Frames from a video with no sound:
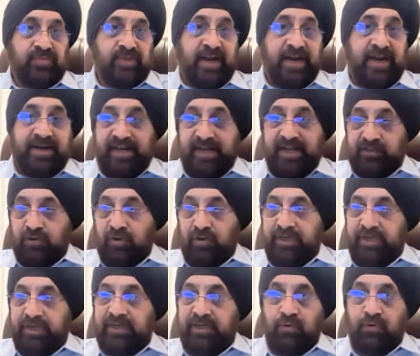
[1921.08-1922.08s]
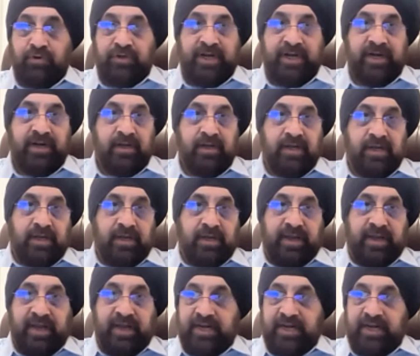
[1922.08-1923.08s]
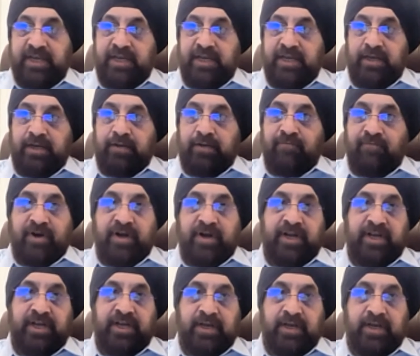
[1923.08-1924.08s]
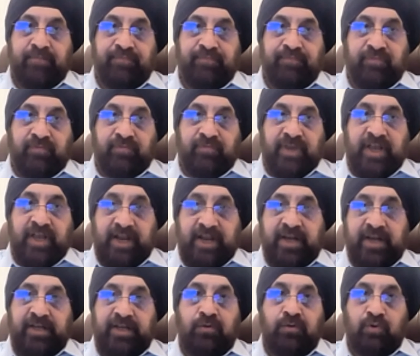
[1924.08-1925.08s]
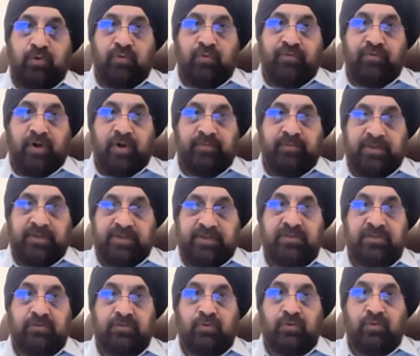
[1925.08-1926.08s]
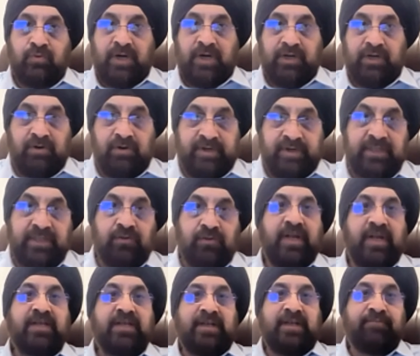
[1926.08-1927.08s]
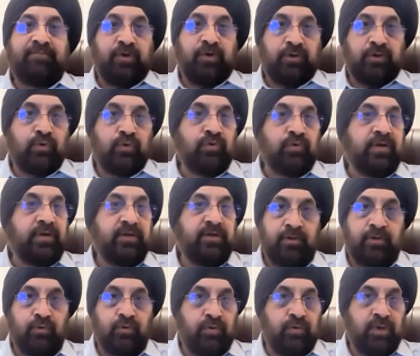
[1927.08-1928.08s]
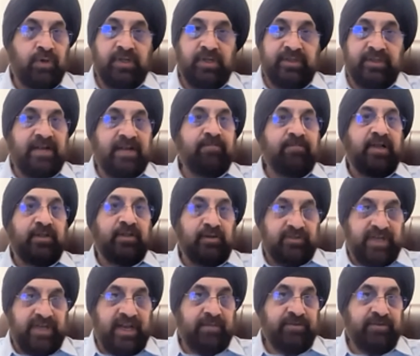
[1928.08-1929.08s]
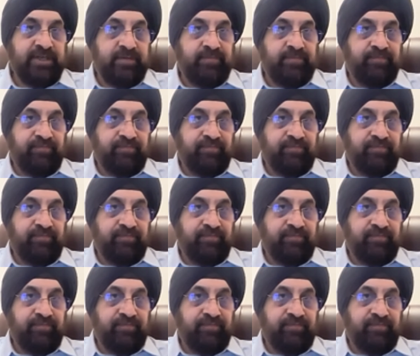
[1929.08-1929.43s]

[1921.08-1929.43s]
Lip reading: And he has not included any Vani, any Guru from the 6th Guru until 10th Guru, except for Guru Tegh Bahadur Sahib Ji.